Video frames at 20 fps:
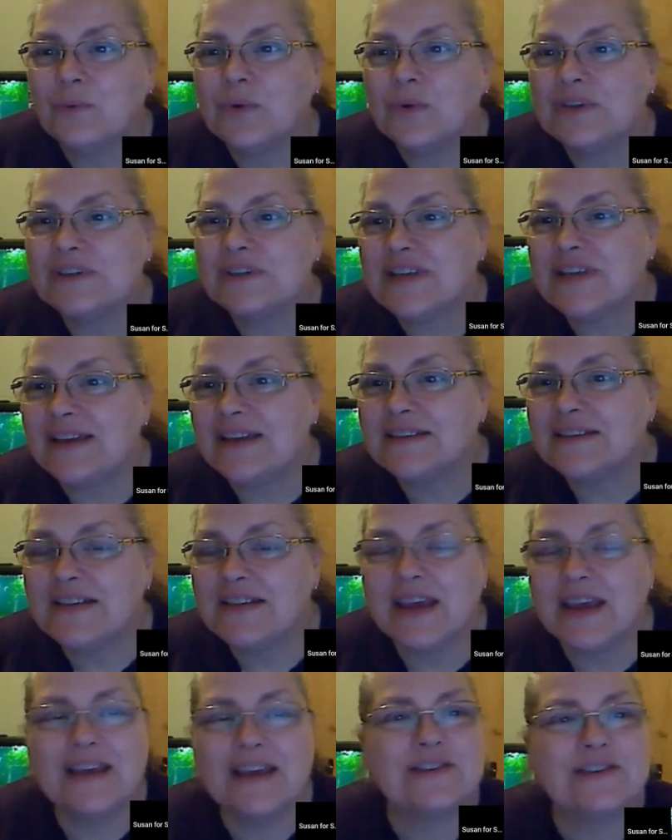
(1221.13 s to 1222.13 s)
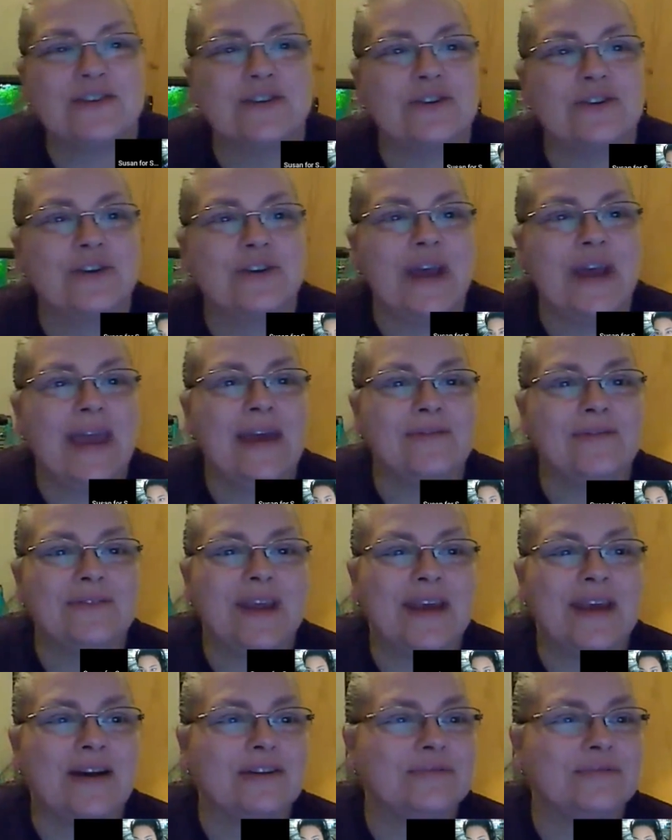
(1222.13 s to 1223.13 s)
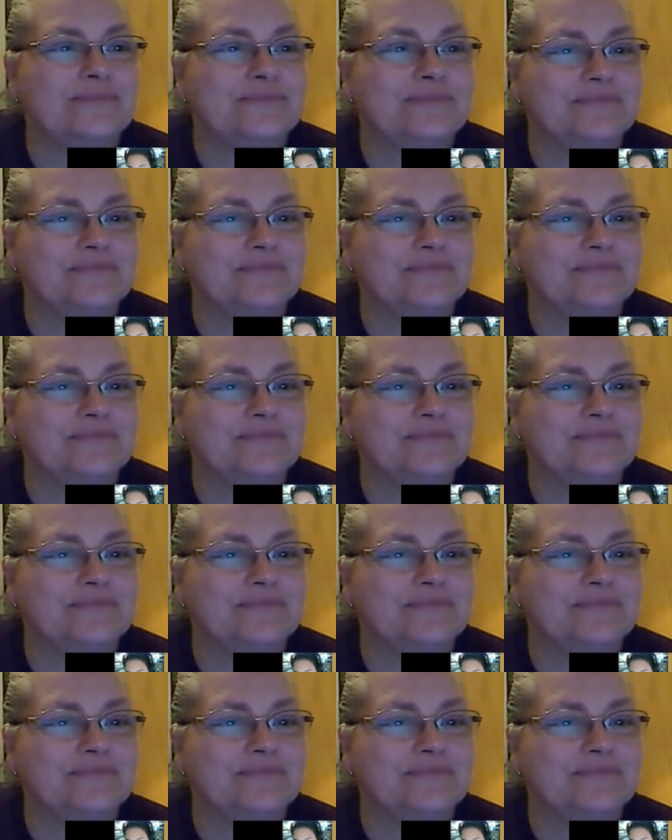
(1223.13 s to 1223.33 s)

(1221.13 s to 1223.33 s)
what size tanks do you have now?